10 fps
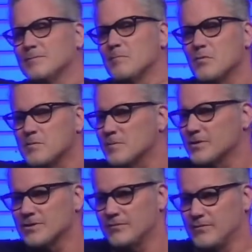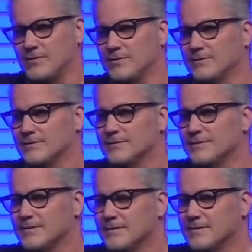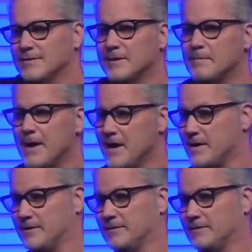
more merciful than man.